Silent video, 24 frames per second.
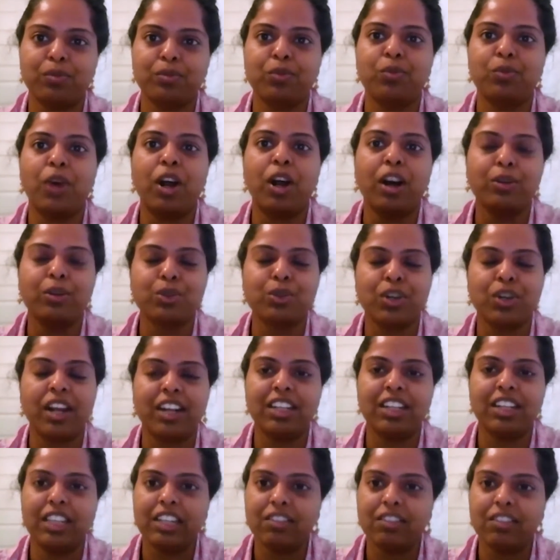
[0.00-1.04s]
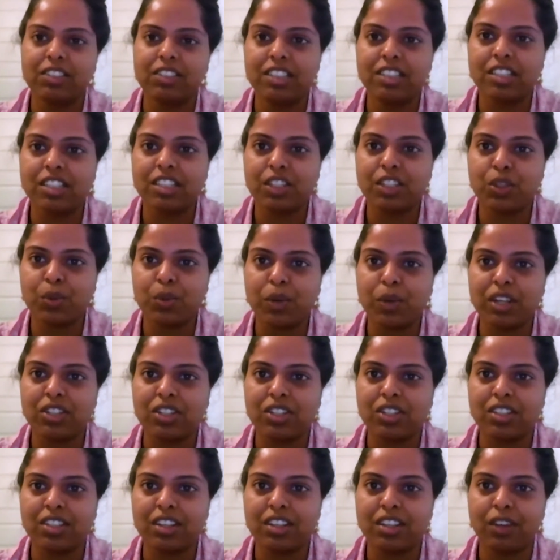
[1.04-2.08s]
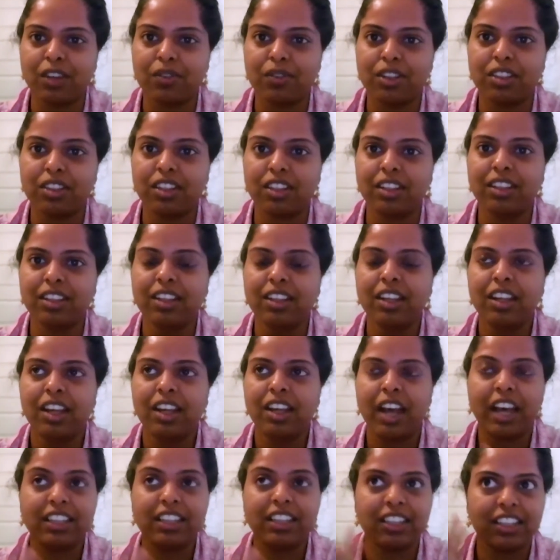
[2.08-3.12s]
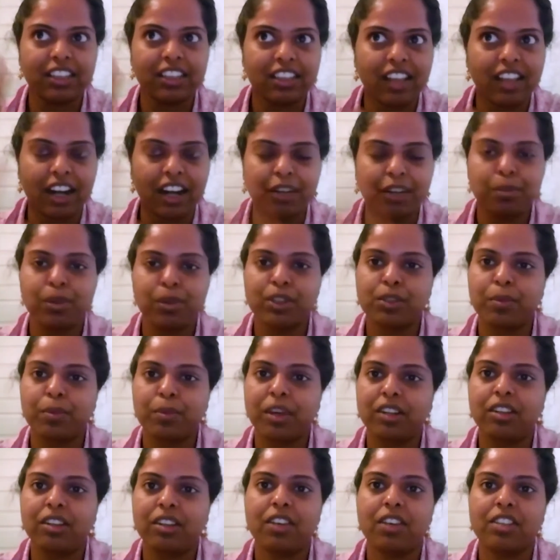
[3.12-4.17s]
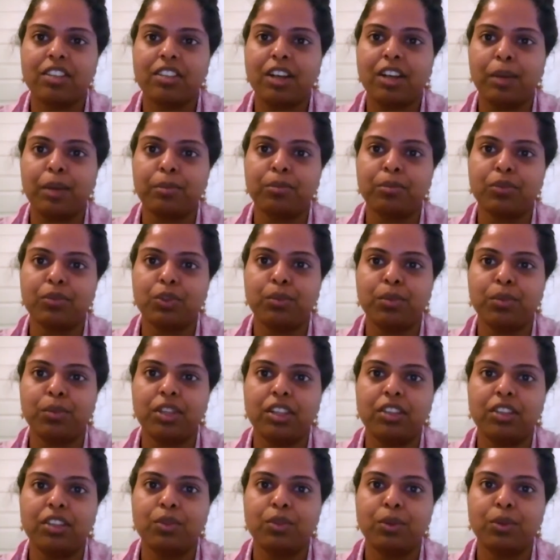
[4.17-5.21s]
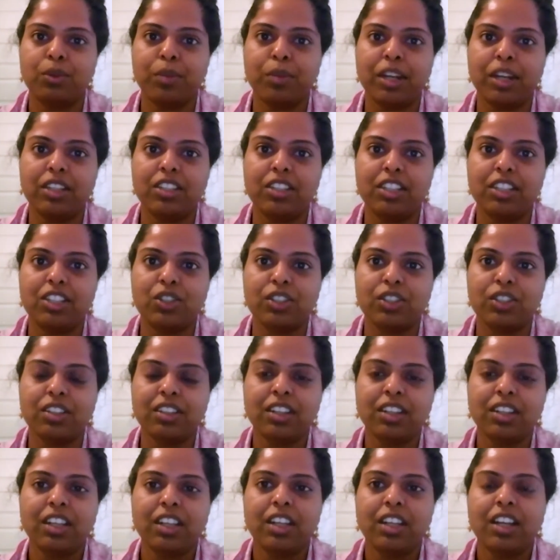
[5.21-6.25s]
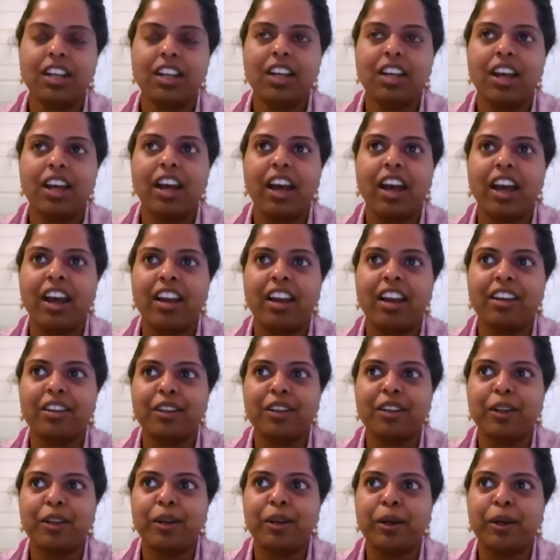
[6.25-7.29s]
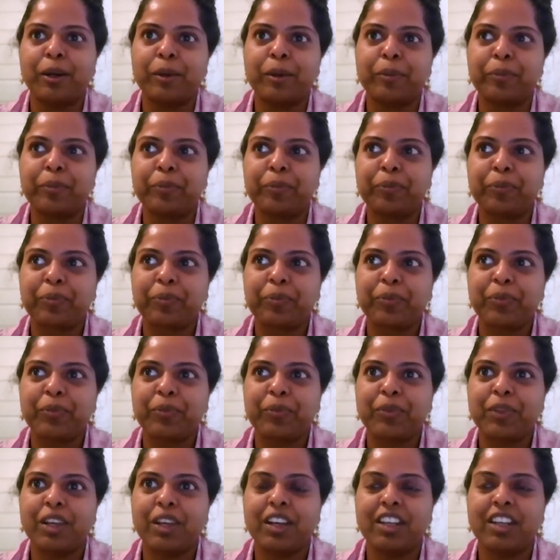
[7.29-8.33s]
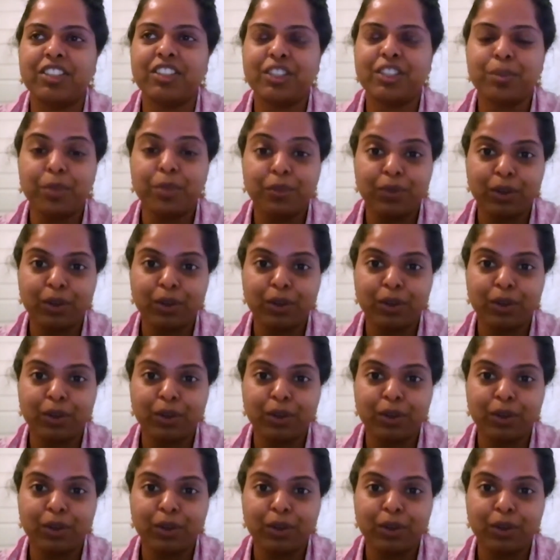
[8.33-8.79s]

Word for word: how should i deal with these situations and everything i think that perspective has come to me through meditation and um, uh, just before